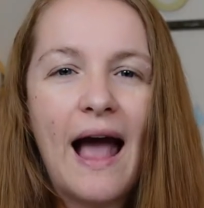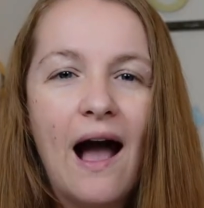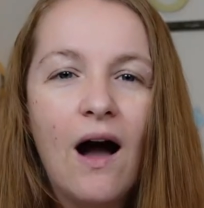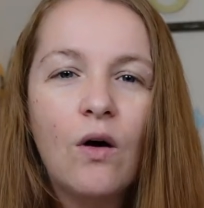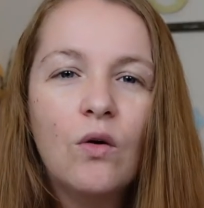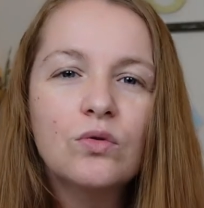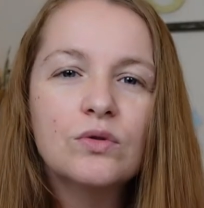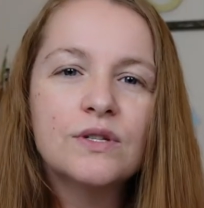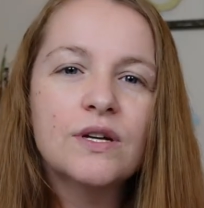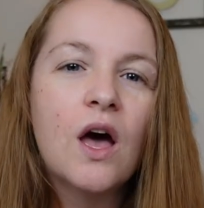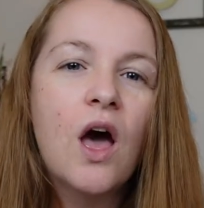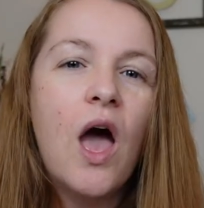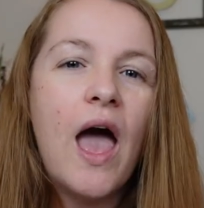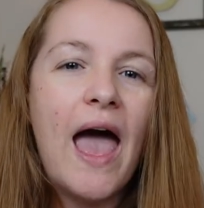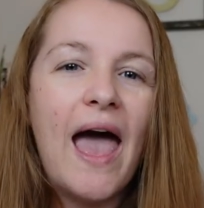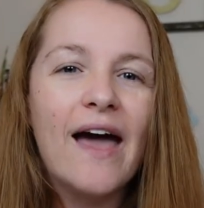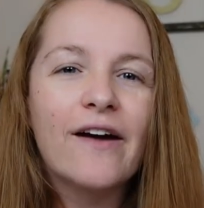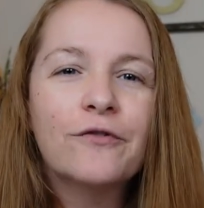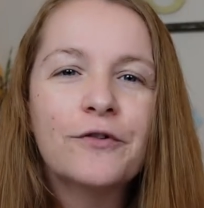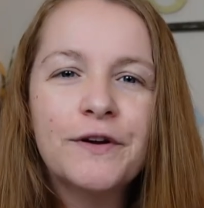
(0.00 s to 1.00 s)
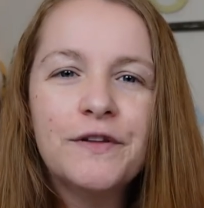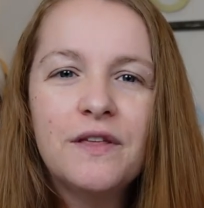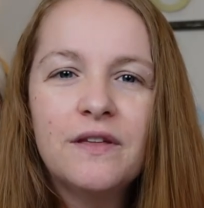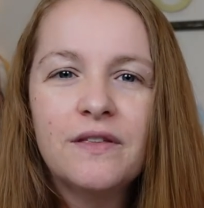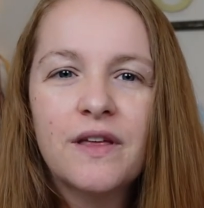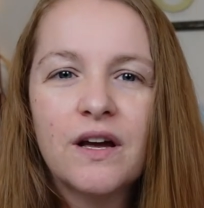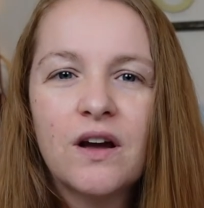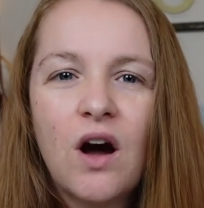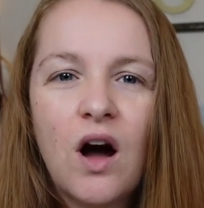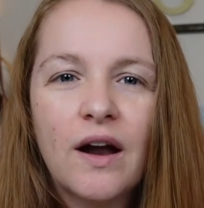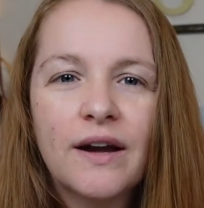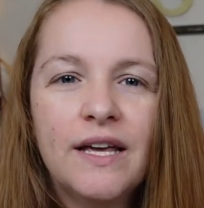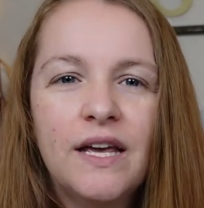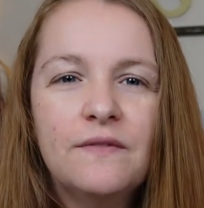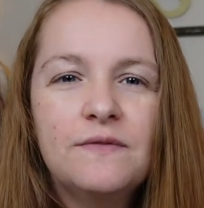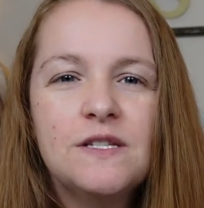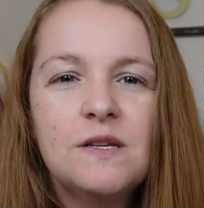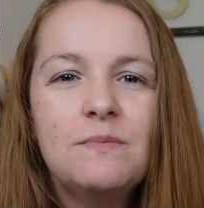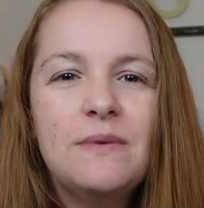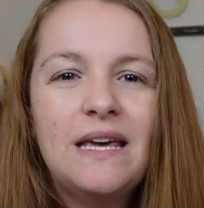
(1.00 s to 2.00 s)
out everything that God
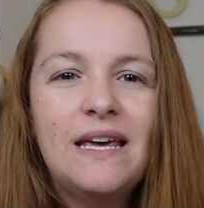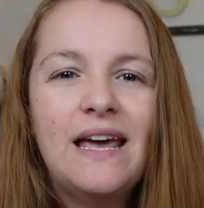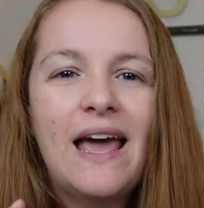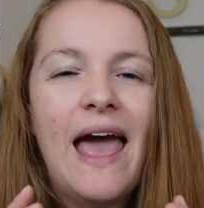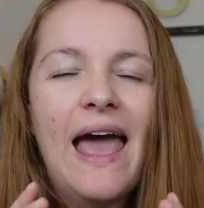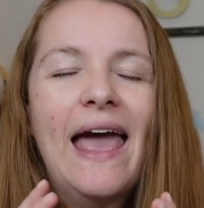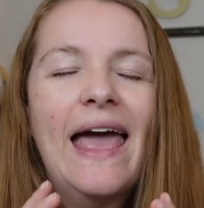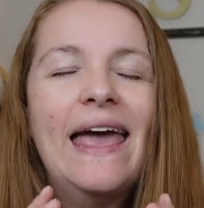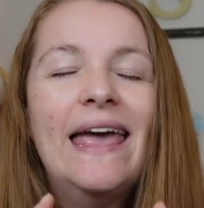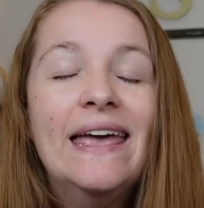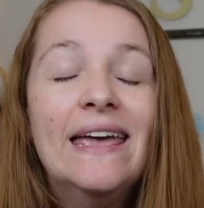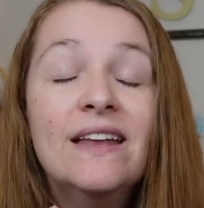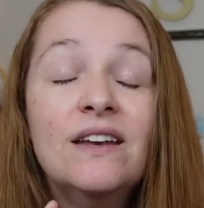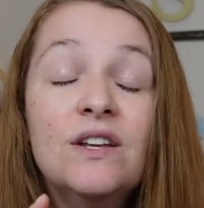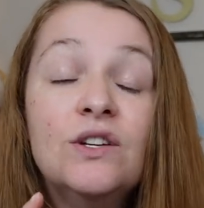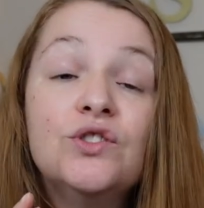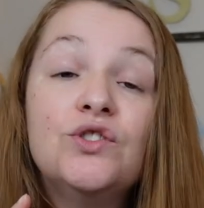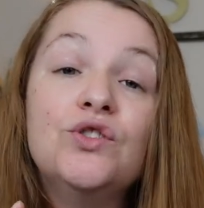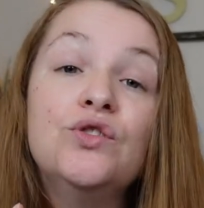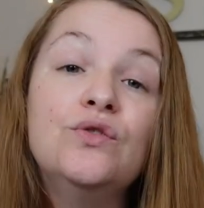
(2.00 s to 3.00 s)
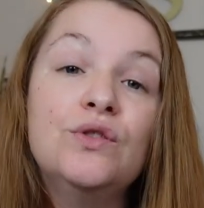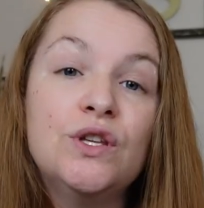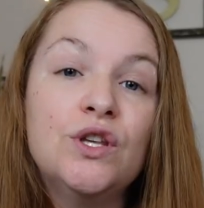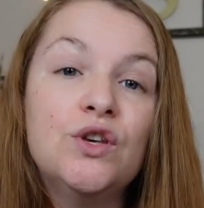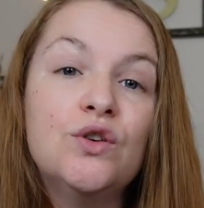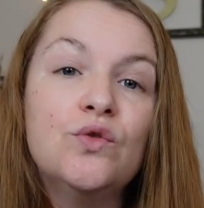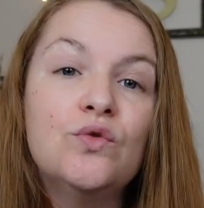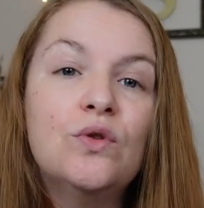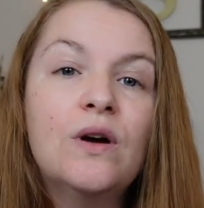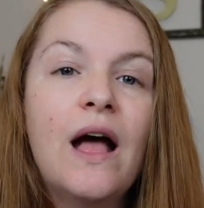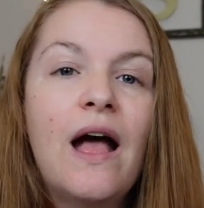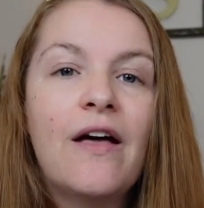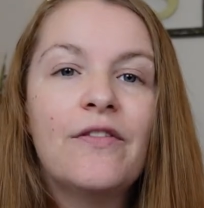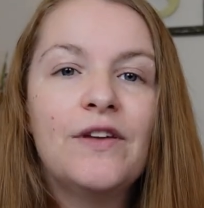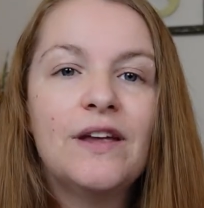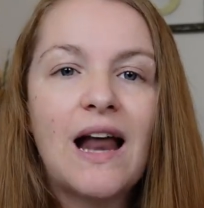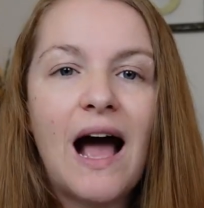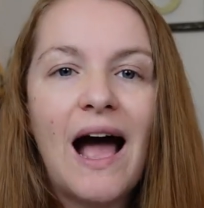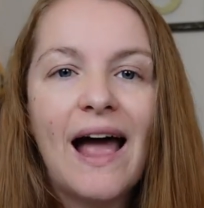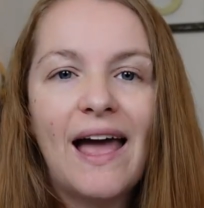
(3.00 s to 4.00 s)
gives me into you,
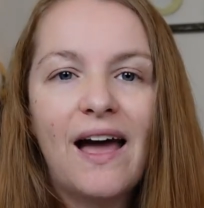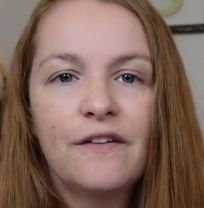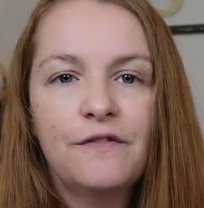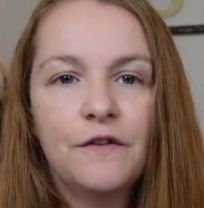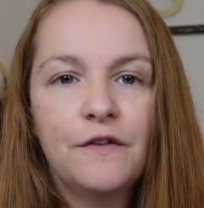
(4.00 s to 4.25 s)
then I have